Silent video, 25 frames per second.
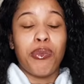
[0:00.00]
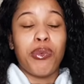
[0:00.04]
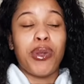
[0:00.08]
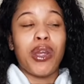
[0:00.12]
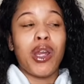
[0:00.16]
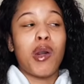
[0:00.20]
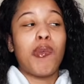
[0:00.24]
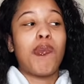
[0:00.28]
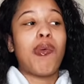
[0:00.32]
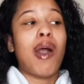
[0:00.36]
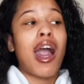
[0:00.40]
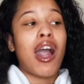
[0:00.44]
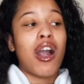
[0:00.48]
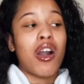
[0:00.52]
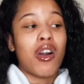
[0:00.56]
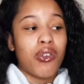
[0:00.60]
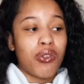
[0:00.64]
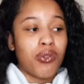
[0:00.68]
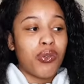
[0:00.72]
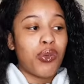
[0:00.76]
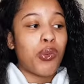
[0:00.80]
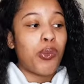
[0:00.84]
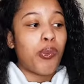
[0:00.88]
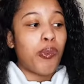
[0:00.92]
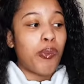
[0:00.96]
We are
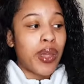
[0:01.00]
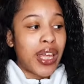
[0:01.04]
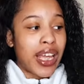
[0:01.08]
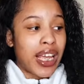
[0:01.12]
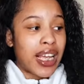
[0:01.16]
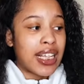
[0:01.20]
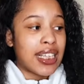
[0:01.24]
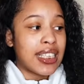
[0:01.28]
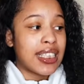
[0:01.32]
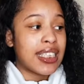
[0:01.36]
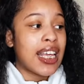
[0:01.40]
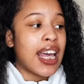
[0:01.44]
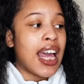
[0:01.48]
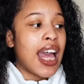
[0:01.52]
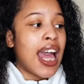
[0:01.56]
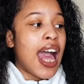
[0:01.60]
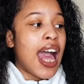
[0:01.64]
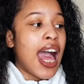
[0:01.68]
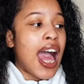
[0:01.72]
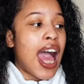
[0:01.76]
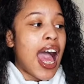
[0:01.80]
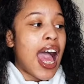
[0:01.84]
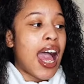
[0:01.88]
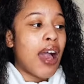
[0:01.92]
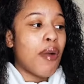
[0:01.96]
powerful beings,
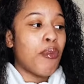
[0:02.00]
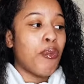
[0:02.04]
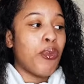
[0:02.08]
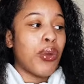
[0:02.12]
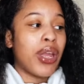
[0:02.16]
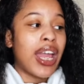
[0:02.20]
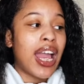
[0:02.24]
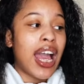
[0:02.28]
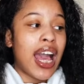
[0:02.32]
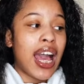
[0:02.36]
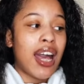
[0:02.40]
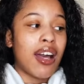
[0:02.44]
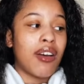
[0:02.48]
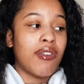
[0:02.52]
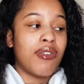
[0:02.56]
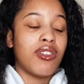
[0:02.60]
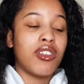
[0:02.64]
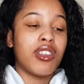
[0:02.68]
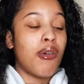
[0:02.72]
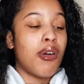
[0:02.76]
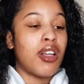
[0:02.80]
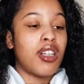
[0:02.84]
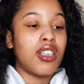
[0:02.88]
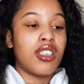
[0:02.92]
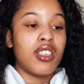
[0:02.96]
and we have
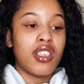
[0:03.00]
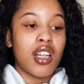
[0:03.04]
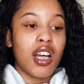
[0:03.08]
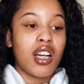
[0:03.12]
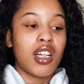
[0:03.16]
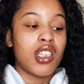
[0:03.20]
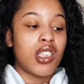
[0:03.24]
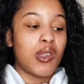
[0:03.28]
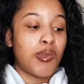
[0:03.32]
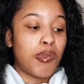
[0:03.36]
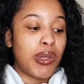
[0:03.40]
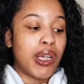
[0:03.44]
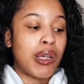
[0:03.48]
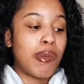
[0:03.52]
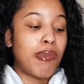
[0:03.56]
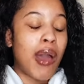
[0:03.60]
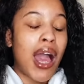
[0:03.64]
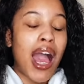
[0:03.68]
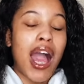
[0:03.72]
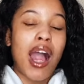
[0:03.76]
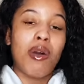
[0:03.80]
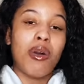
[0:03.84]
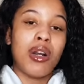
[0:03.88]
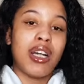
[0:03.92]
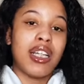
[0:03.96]
such big
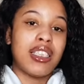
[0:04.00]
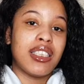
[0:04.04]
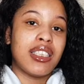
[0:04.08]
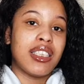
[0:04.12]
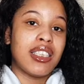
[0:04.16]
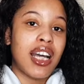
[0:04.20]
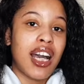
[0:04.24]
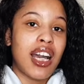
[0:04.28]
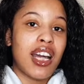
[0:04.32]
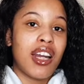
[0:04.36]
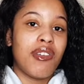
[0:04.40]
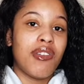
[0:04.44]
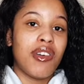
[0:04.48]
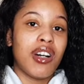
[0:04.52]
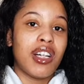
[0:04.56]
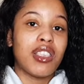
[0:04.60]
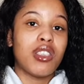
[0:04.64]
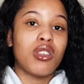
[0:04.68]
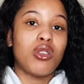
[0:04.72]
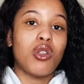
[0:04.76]
power inside of us.